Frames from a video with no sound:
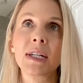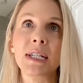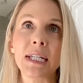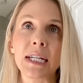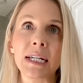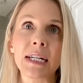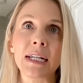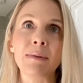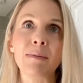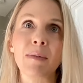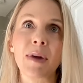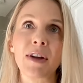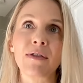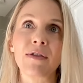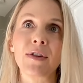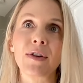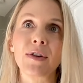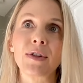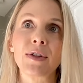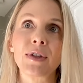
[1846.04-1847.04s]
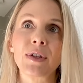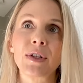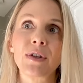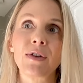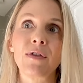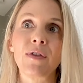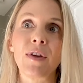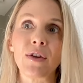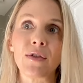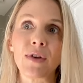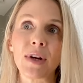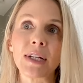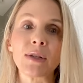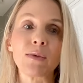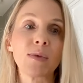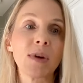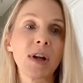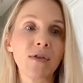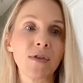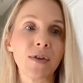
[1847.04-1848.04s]
did in my first
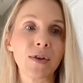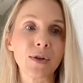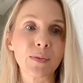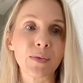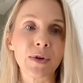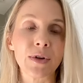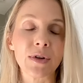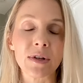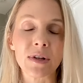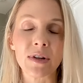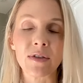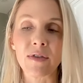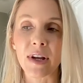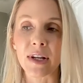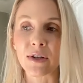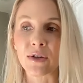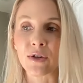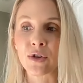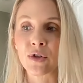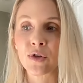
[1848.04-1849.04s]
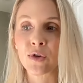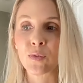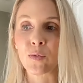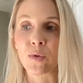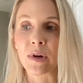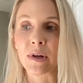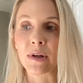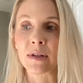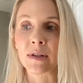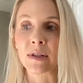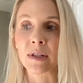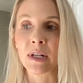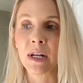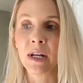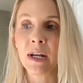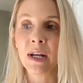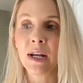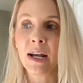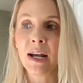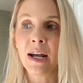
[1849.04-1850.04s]
fundraising when I first brought on investors was
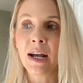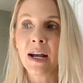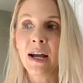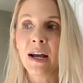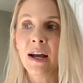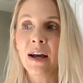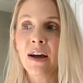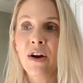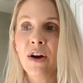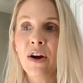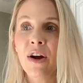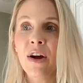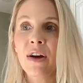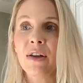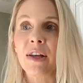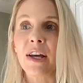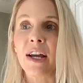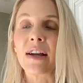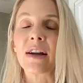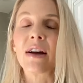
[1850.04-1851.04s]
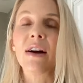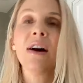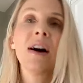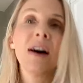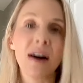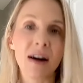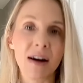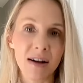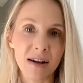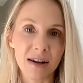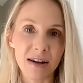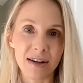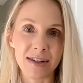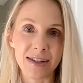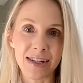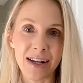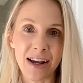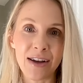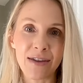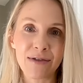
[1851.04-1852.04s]
like, oh, a
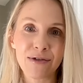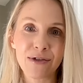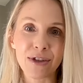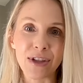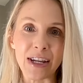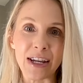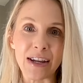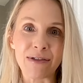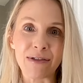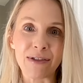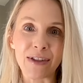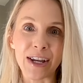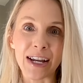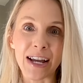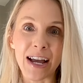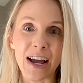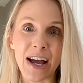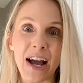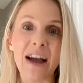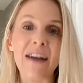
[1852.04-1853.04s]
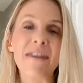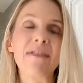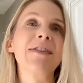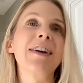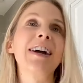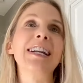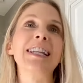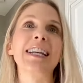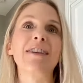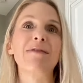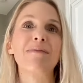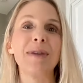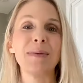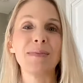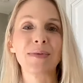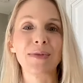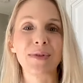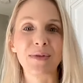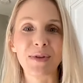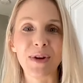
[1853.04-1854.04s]
sigh of relief. Like, I finally have
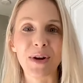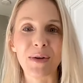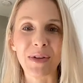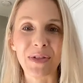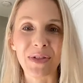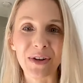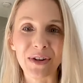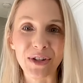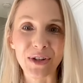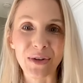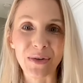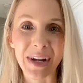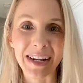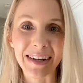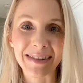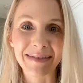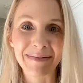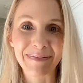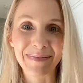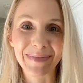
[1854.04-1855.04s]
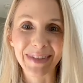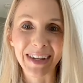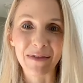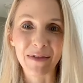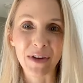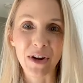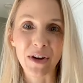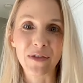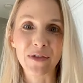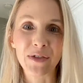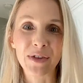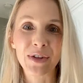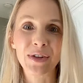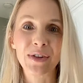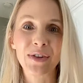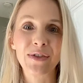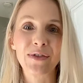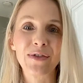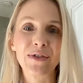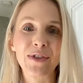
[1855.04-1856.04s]
people who know what they're doing involved.
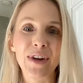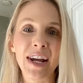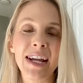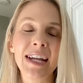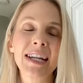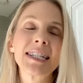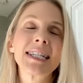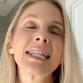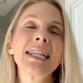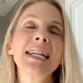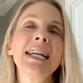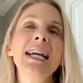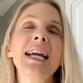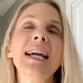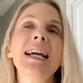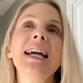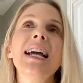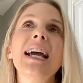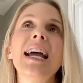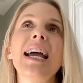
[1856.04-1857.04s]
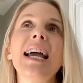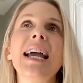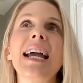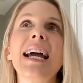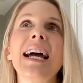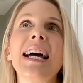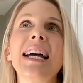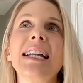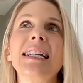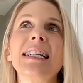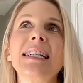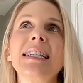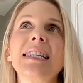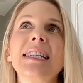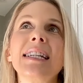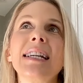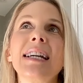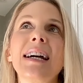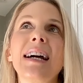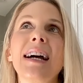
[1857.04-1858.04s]
Right. And
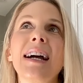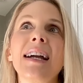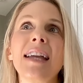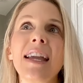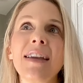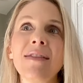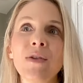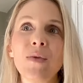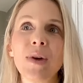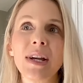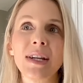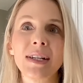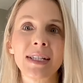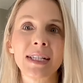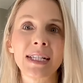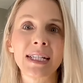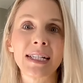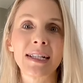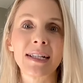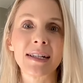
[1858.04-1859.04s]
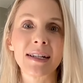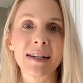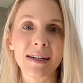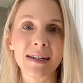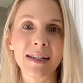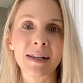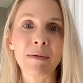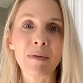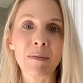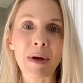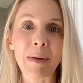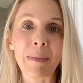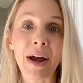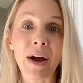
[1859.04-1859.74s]
I gave away some of my